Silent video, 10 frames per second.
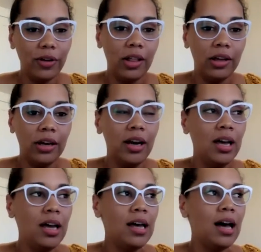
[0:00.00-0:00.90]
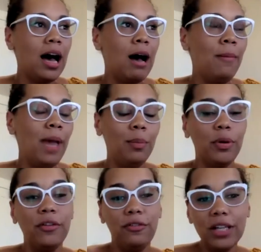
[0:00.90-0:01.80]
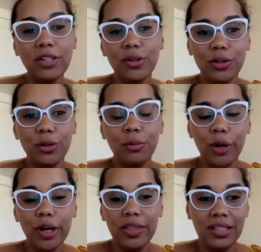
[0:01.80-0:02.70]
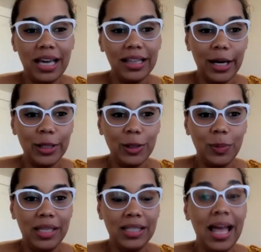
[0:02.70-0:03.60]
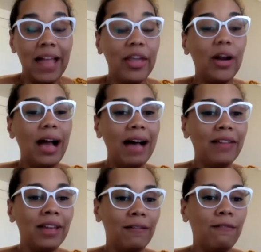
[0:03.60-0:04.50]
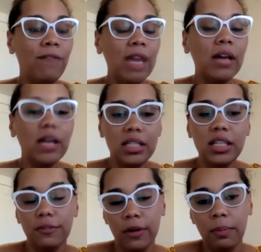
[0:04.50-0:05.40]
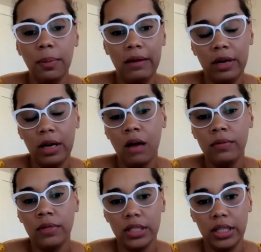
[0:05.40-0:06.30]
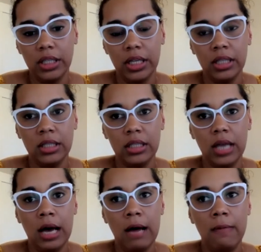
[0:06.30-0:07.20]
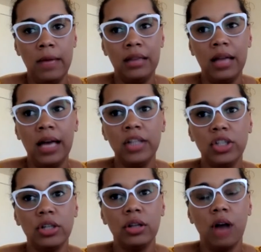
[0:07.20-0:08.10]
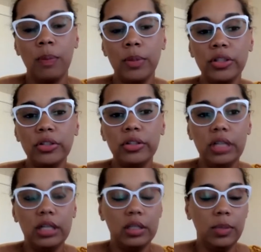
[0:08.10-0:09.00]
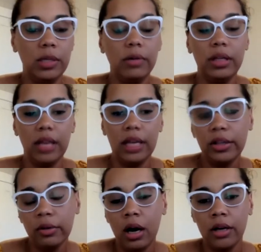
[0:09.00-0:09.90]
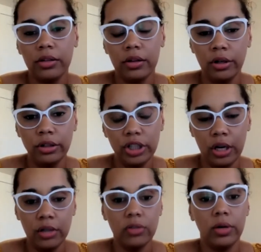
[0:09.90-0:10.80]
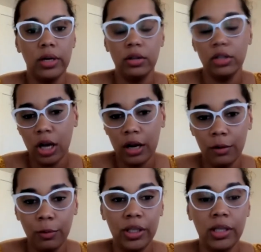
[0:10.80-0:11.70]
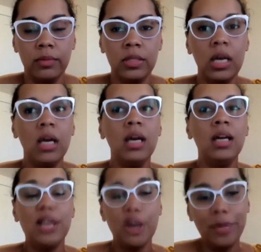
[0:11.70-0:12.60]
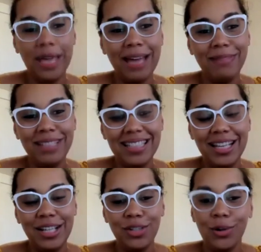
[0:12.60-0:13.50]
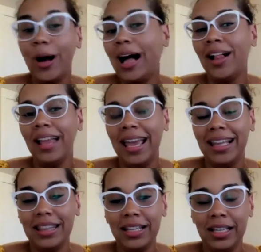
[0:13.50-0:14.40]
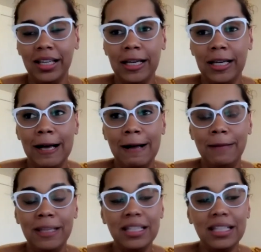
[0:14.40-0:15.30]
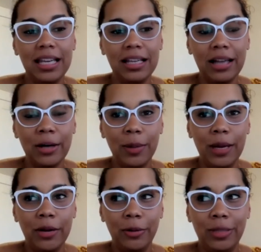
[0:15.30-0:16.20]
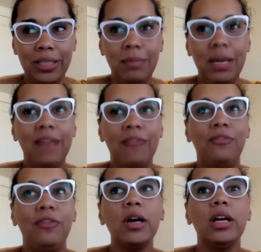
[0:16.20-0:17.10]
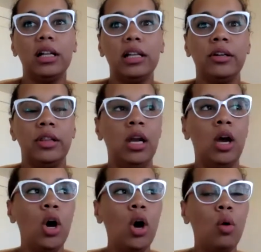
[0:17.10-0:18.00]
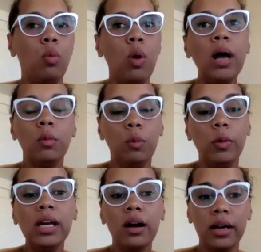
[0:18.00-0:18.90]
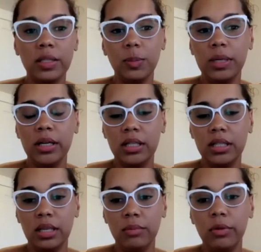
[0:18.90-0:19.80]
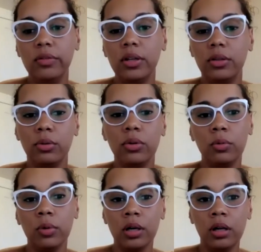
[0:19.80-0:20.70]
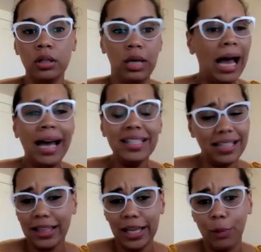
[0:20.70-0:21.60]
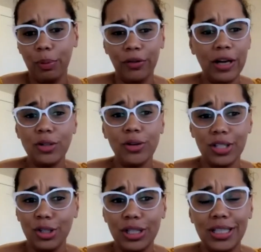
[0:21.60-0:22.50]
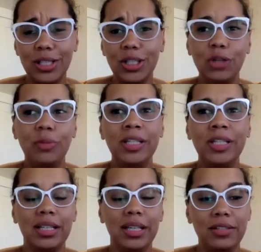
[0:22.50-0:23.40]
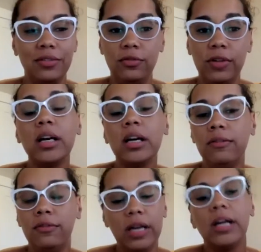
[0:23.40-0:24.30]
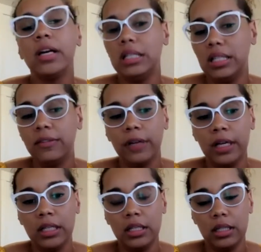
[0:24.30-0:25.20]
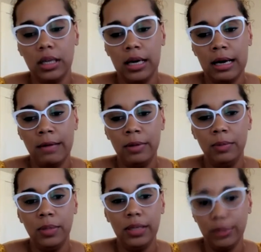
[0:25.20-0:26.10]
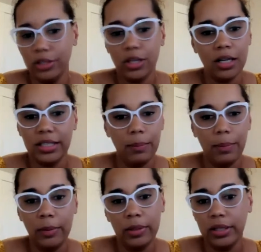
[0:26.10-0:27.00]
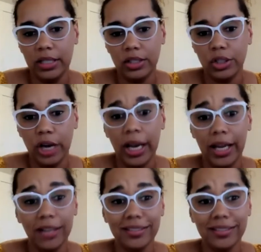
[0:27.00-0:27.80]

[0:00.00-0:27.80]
of color, and professionals who work in the death care space that are having very different private conversations. And last year, the opportunity to speak with Alua Arthur, Oceana Sawyer, Lashana Williams, Naomi Edmondson, and Joel Anthony in the Saying It Louder panel that we did made it very clear that what we are experiencing moving through the world as death care professionals and just as humans is very, very different. And being able to talk to that publicly is great.